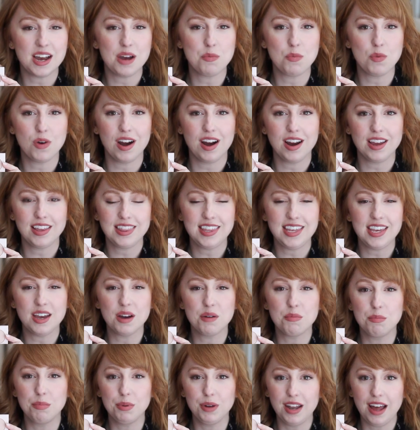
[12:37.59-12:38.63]
I'm wearing the
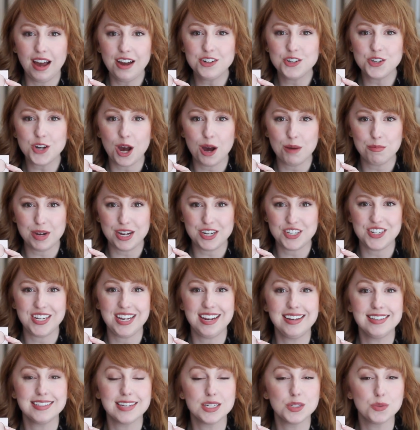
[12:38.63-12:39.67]
blush on my
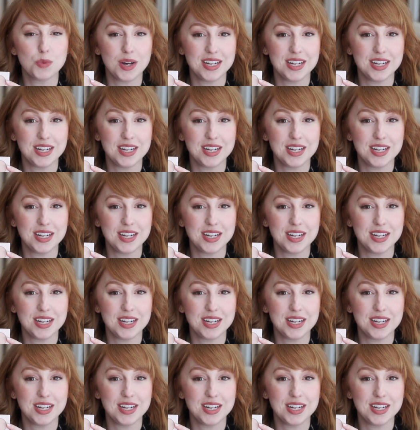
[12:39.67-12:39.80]
cheeks as